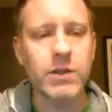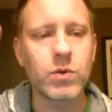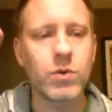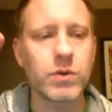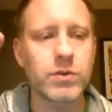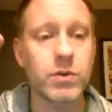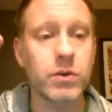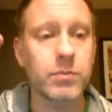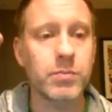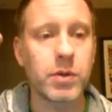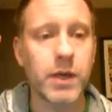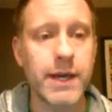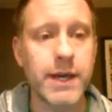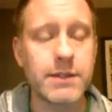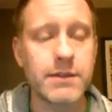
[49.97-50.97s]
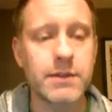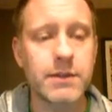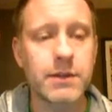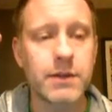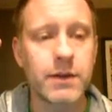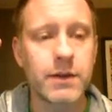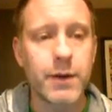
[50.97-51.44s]
to a certain
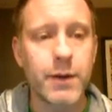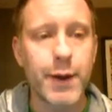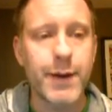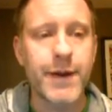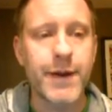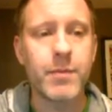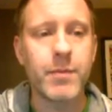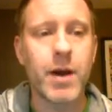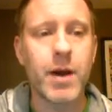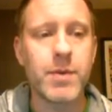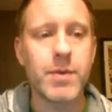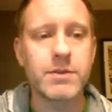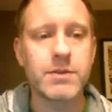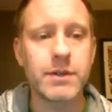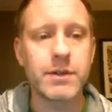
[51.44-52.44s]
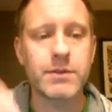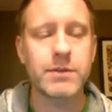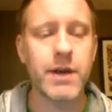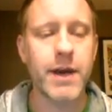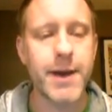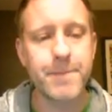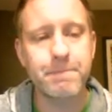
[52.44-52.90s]
place in my business,
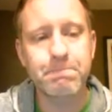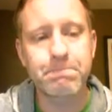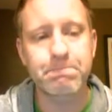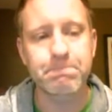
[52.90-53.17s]
say,